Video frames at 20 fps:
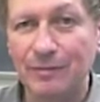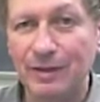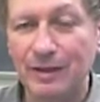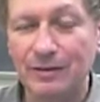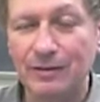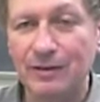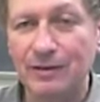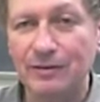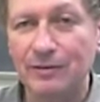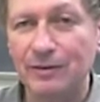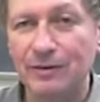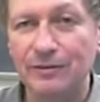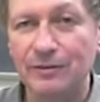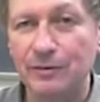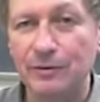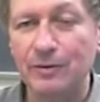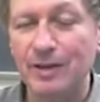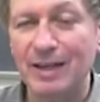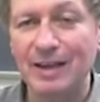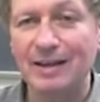
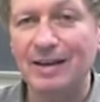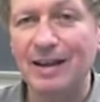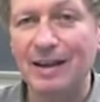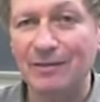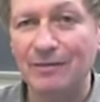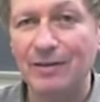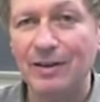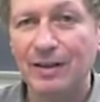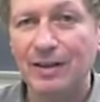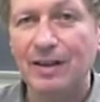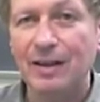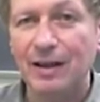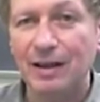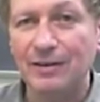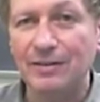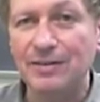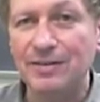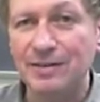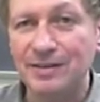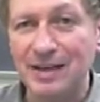You can't have
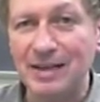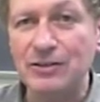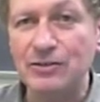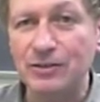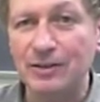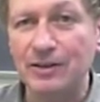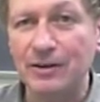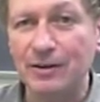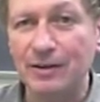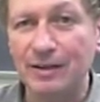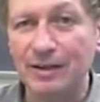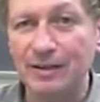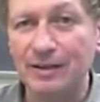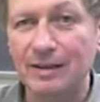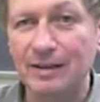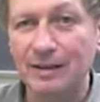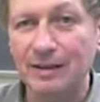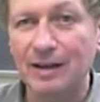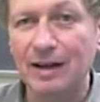a stationary